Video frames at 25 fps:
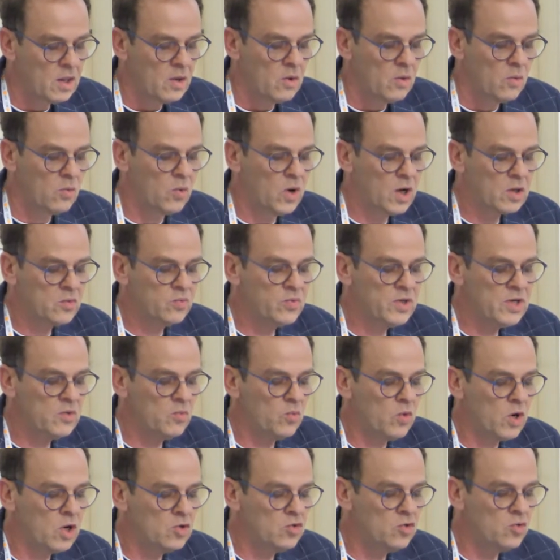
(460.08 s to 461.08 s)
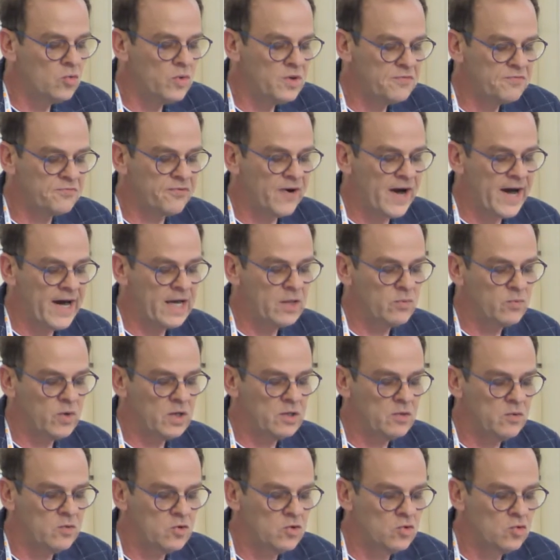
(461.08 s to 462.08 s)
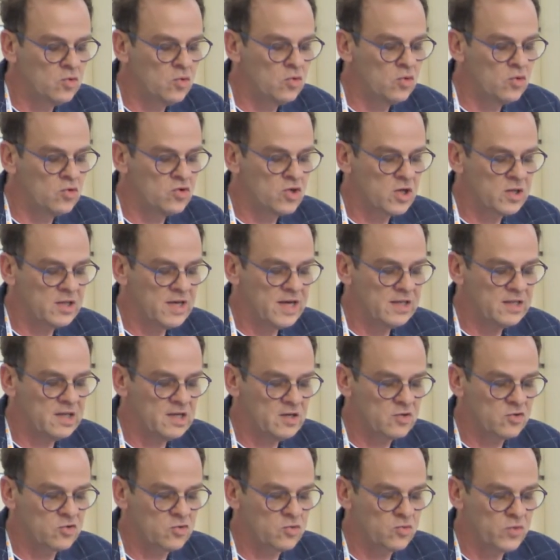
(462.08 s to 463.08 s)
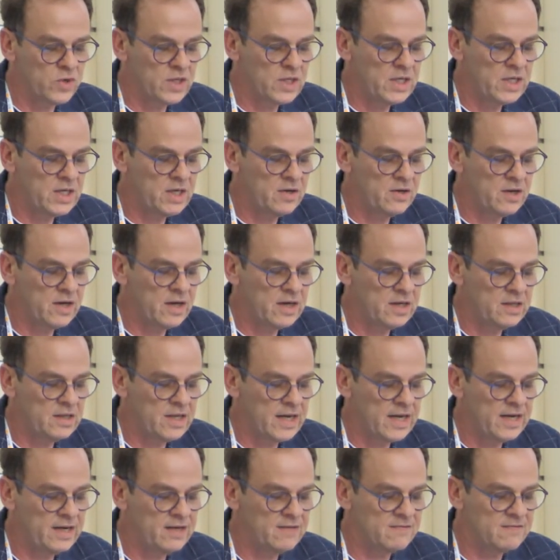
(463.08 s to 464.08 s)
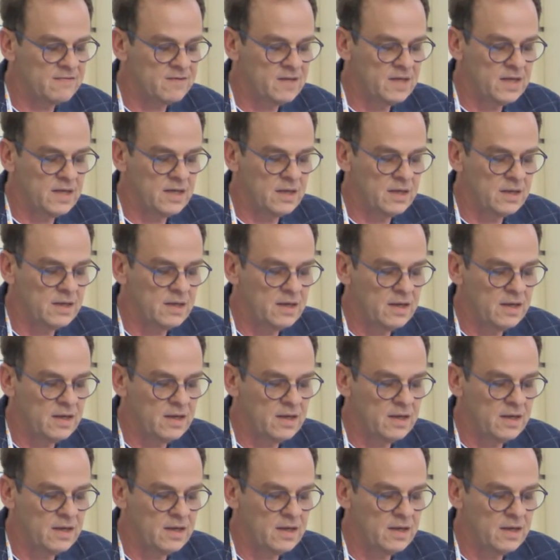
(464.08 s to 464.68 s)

What do we find when we do genetic screening in ASD?